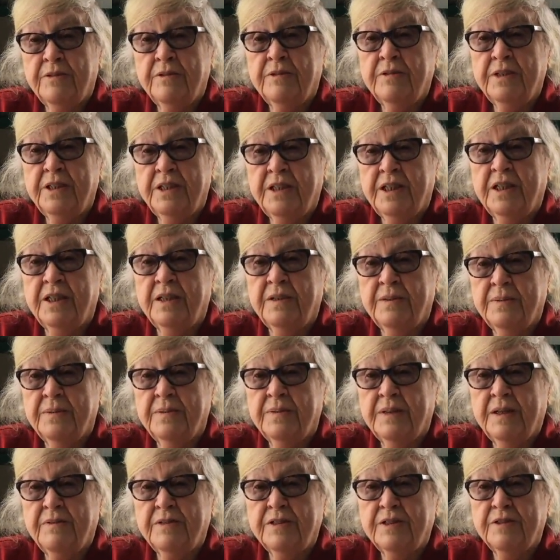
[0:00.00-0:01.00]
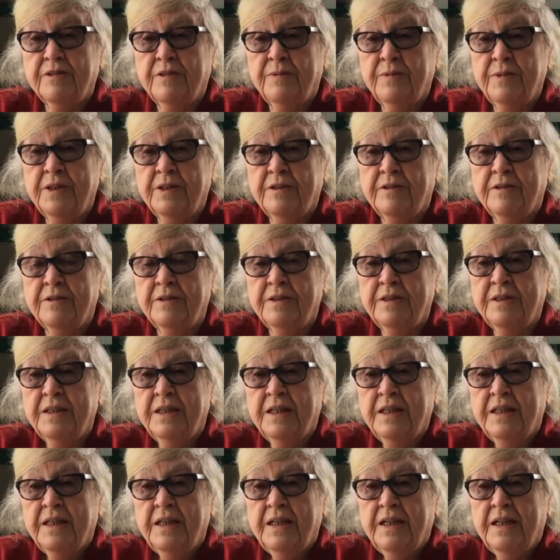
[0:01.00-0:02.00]
I was home alone, yeah, I was home alone.
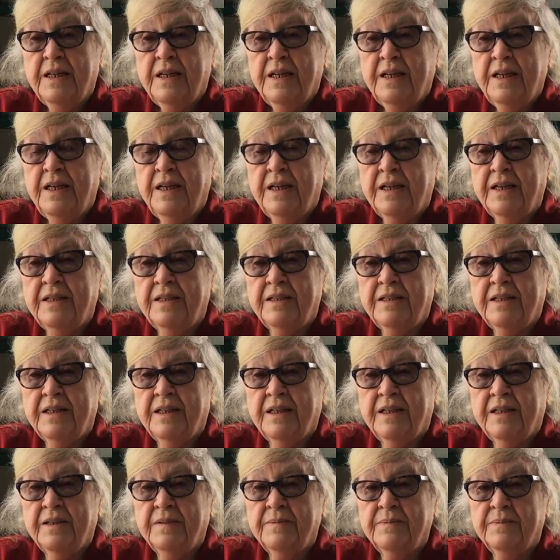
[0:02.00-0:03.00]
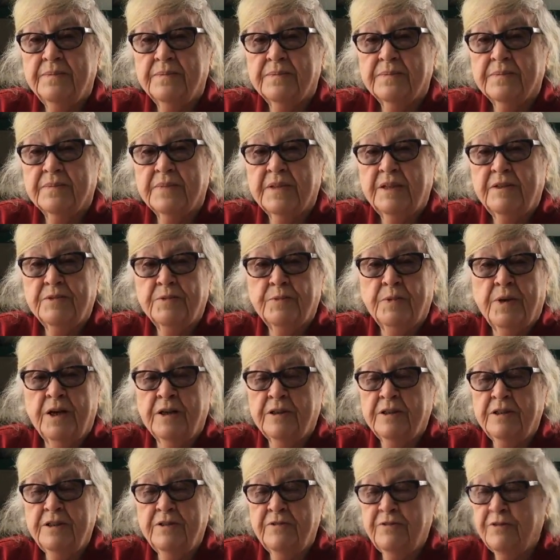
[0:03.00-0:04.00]
And I was
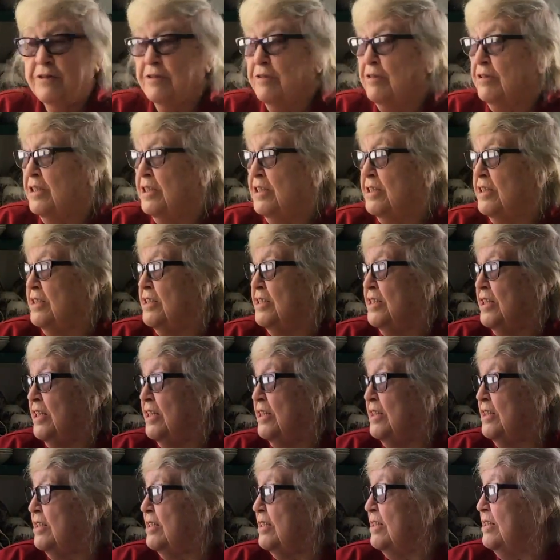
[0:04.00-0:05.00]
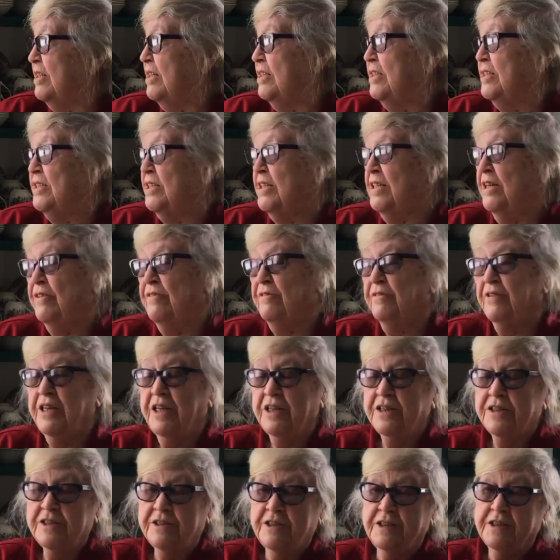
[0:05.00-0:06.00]
walking the floor, like I said, and I saw a
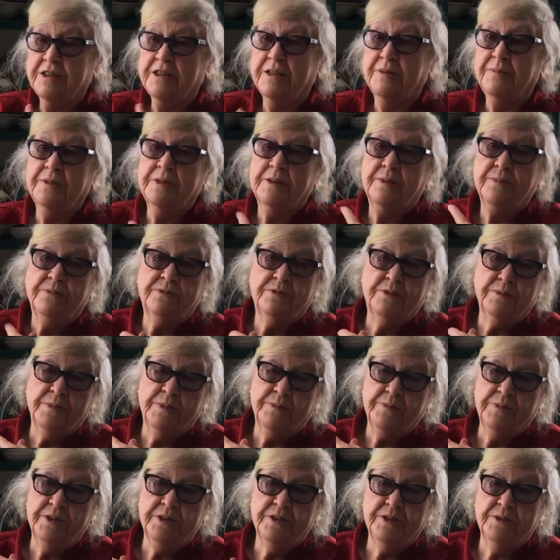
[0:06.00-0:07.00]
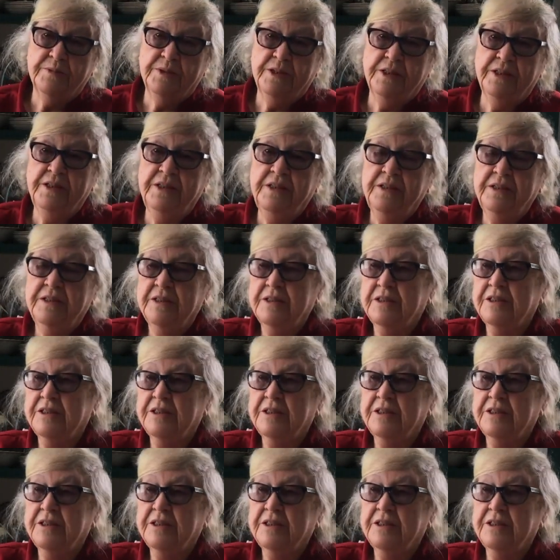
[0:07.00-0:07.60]
flashlight coming up from up this way.